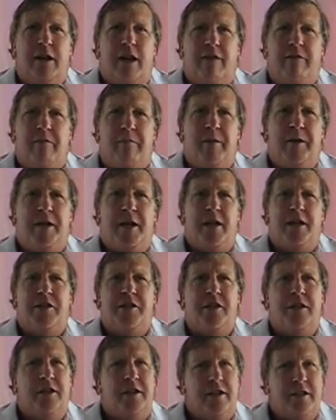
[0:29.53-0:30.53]
If a
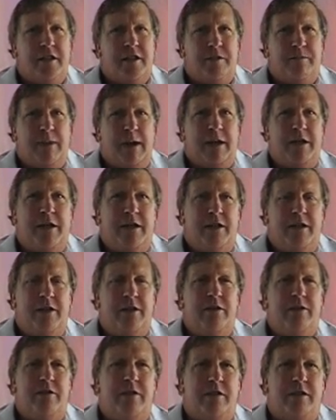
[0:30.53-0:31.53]
production is expecting to
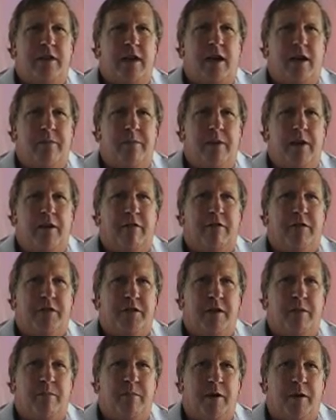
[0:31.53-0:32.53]
use the second pair for
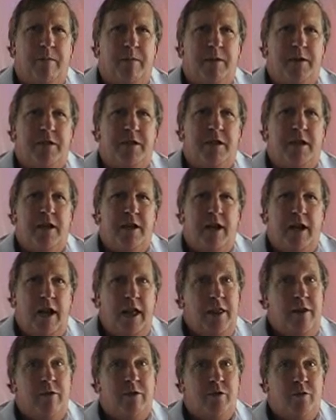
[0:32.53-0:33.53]
some purpose,
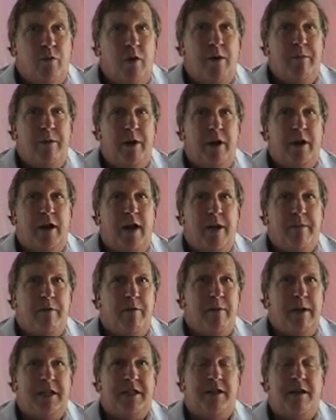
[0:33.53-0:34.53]
and there is one pair
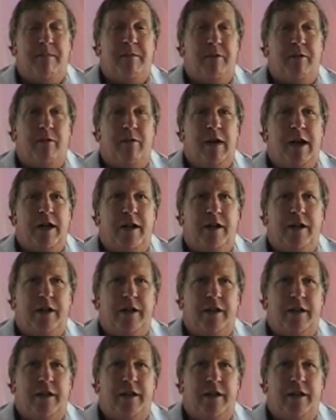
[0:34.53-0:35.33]
cable mixed up in the rig,